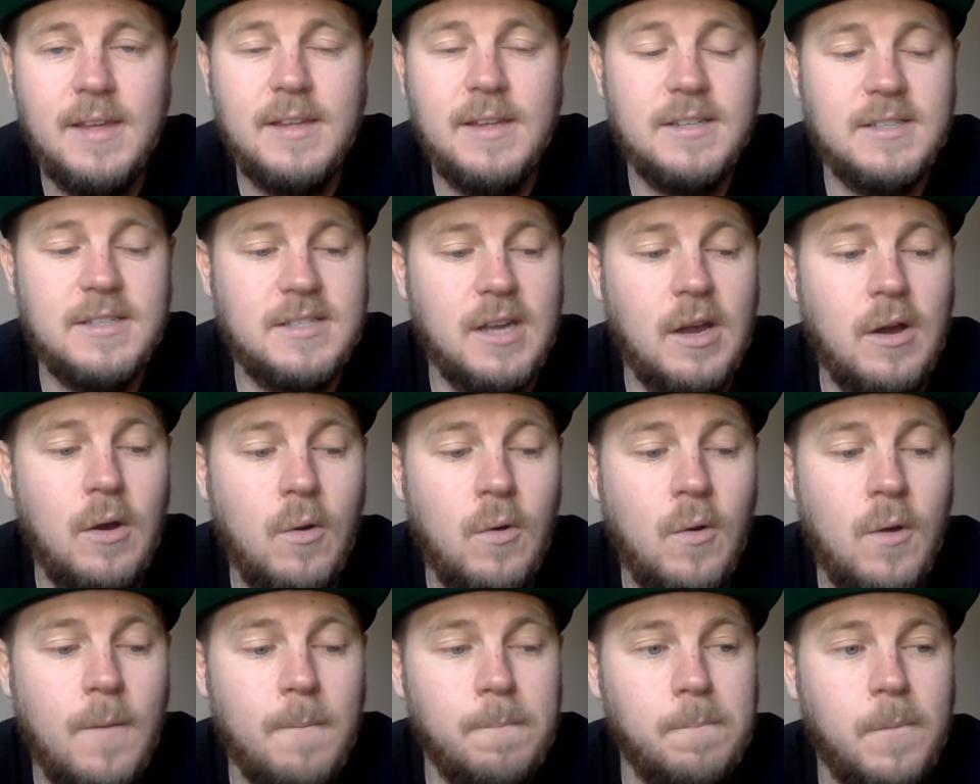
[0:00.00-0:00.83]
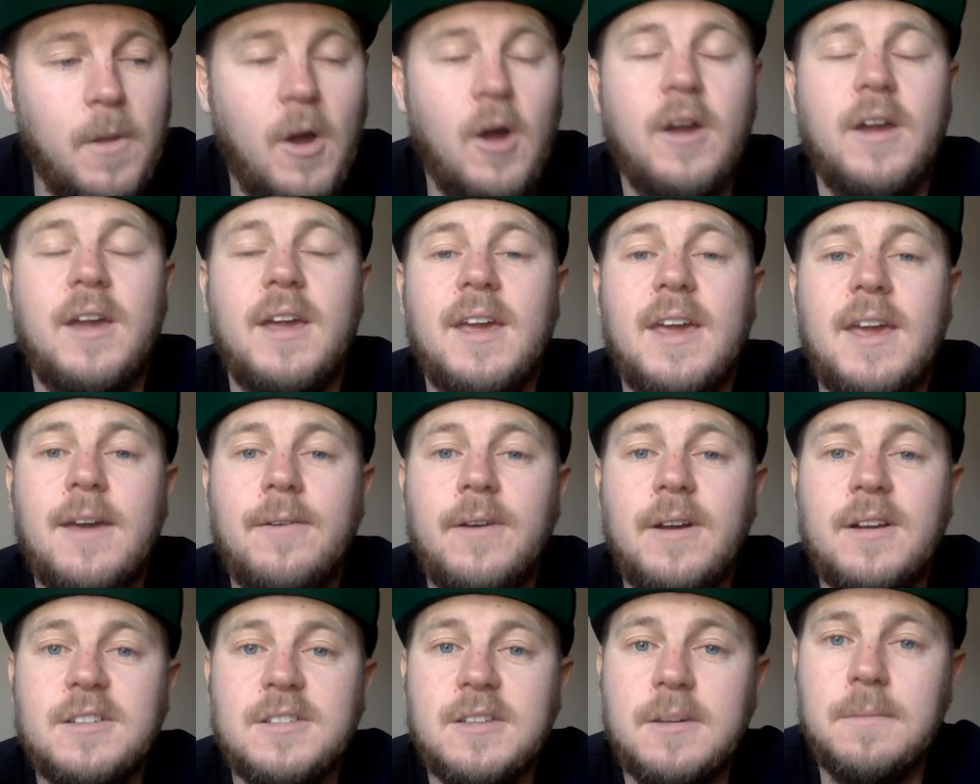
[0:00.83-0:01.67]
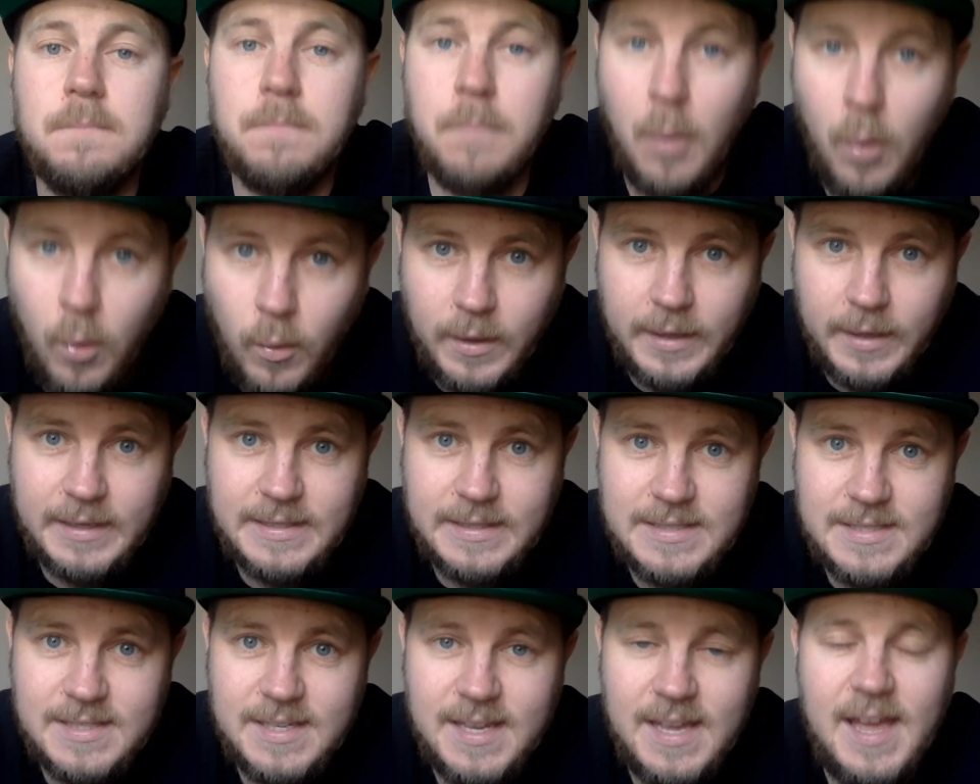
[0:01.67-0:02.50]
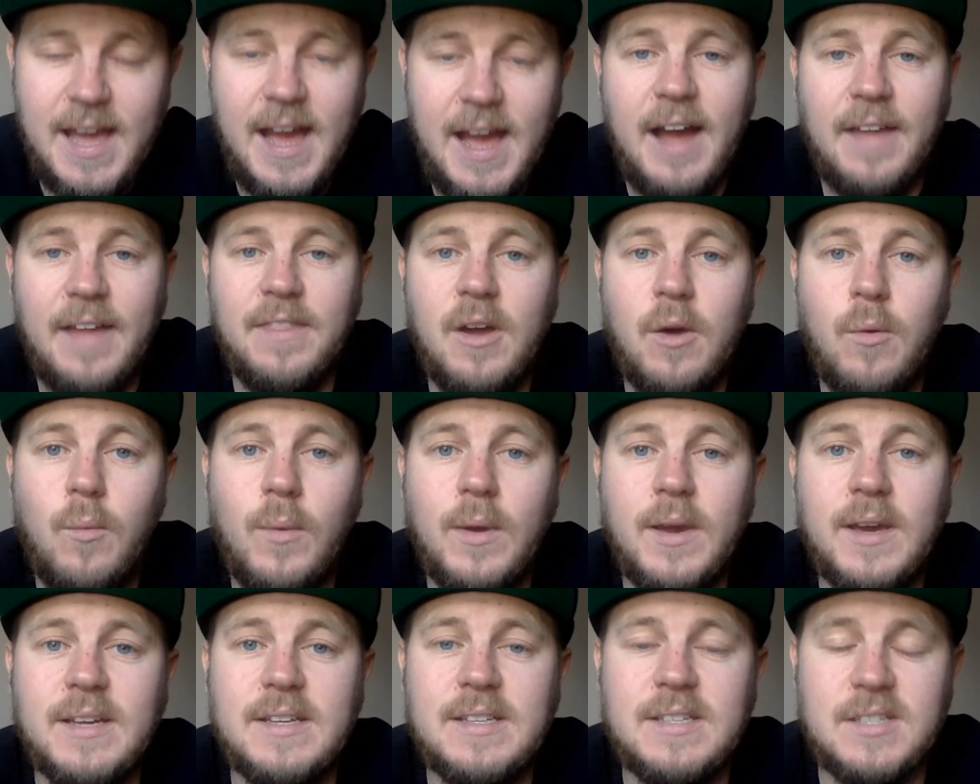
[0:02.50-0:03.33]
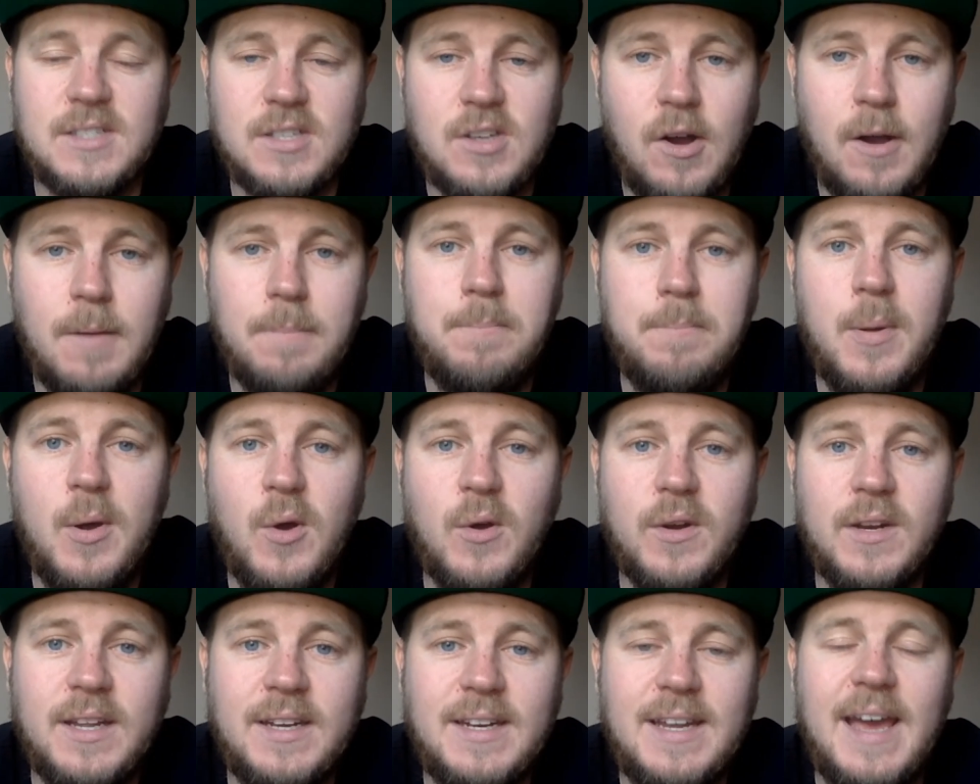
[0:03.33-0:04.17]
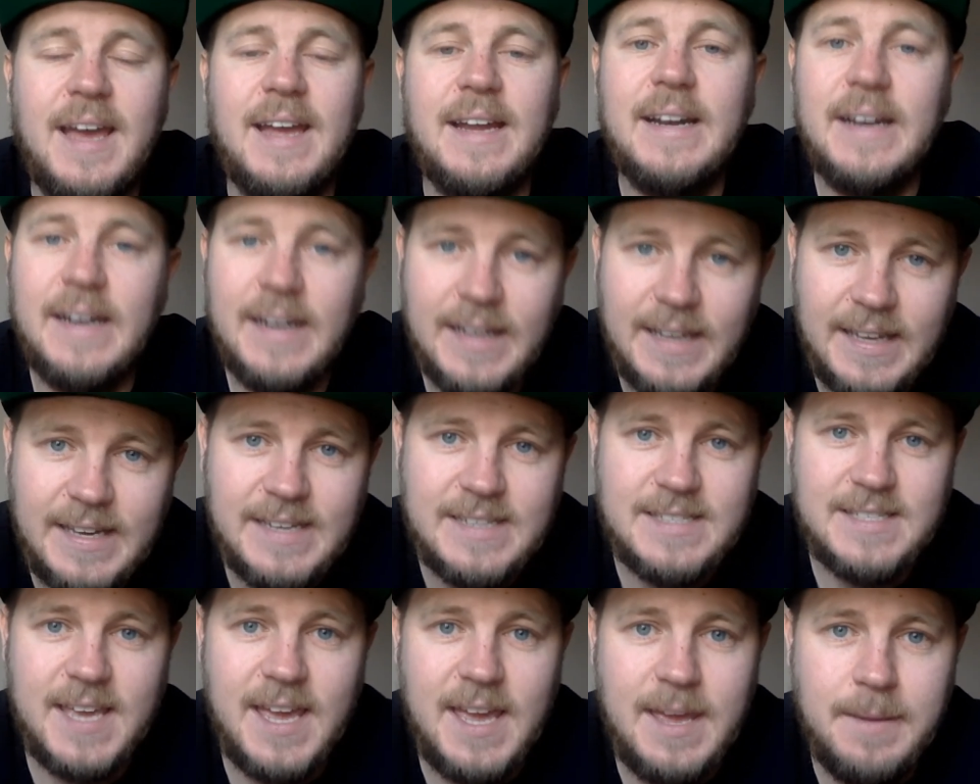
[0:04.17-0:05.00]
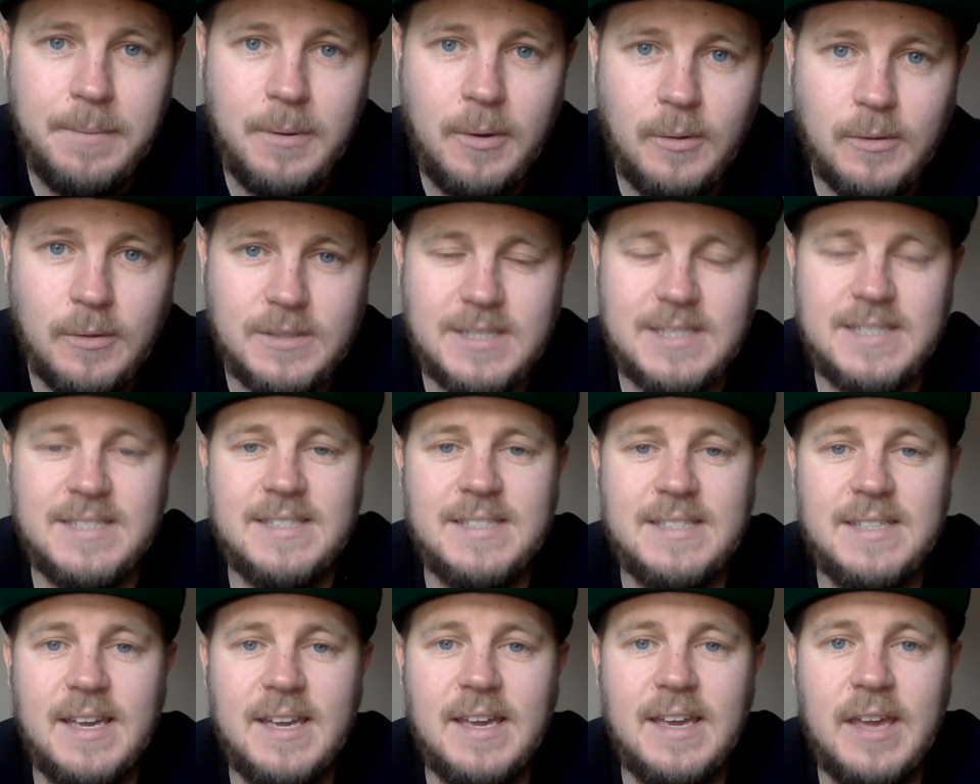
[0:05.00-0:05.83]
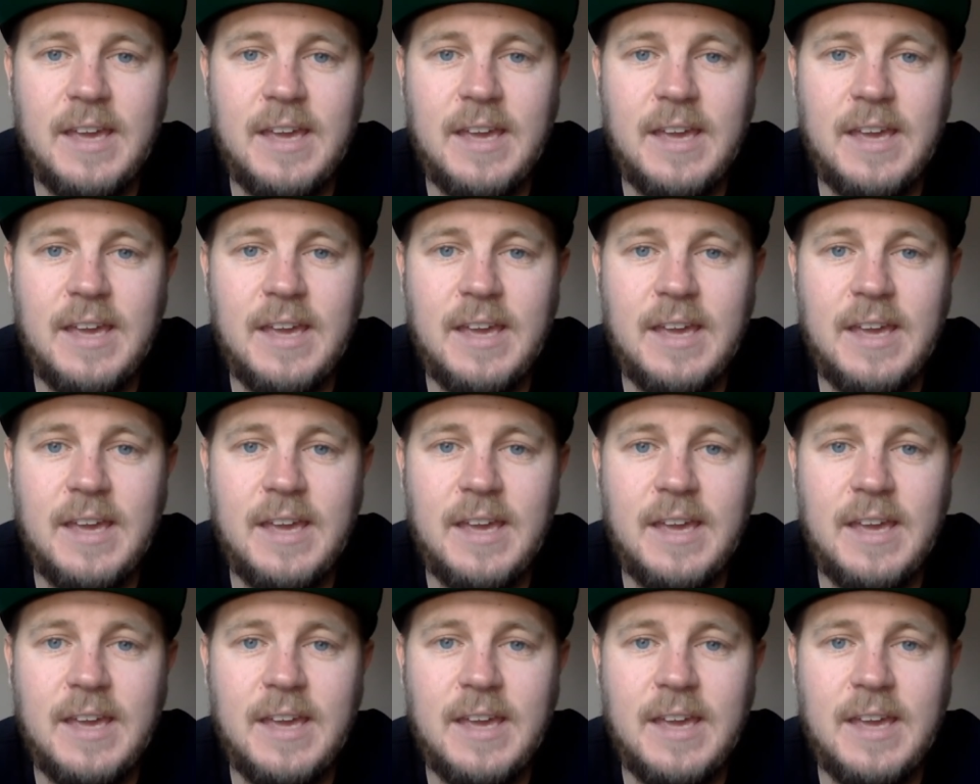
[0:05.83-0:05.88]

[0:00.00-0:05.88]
So I can give out some points, and then we can start building a league table to see